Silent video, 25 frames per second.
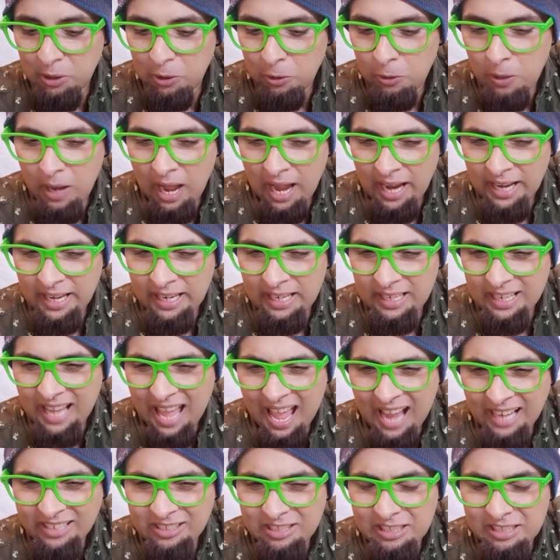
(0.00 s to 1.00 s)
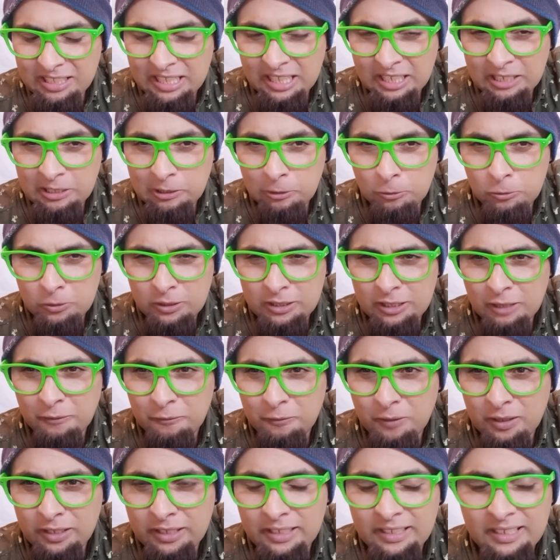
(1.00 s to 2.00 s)
I actually included
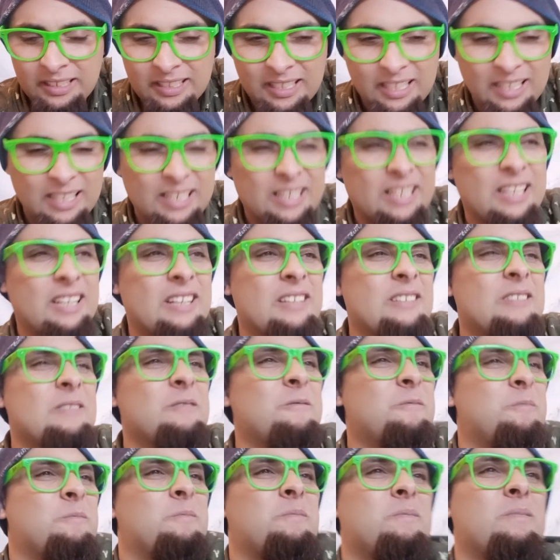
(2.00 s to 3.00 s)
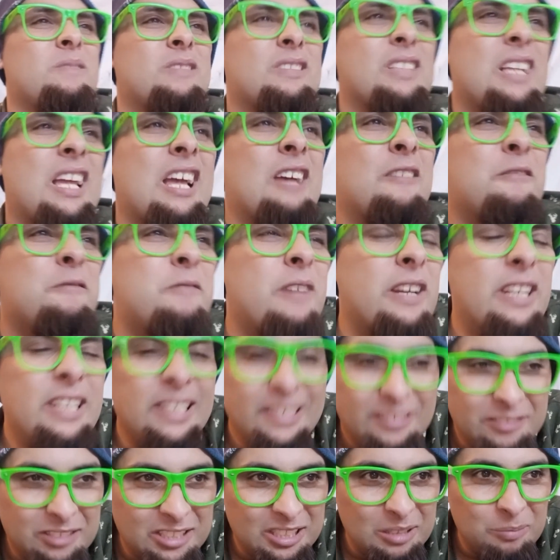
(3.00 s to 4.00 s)
a very
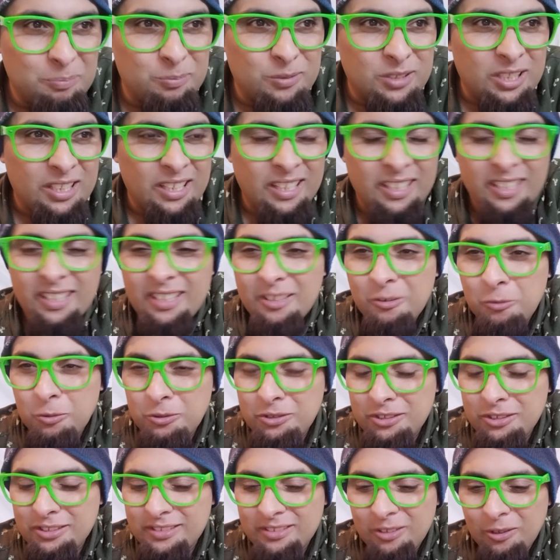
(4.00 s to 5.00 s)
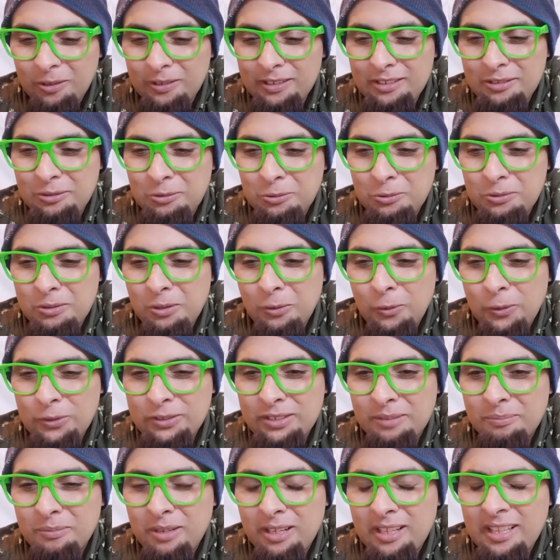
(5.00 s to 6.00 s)
cheap tier, which is only $2 a
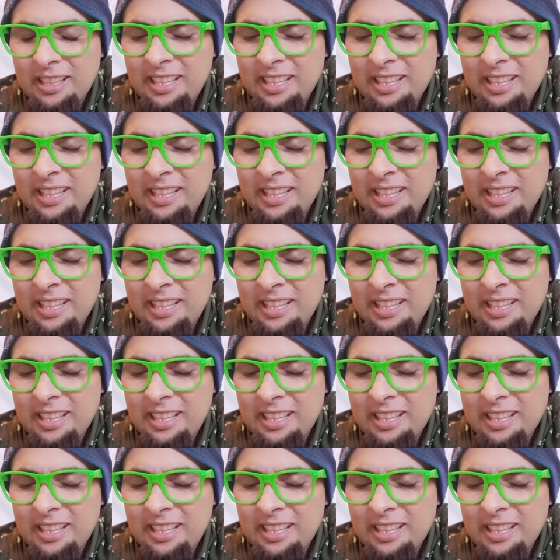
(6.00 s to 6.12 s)
month.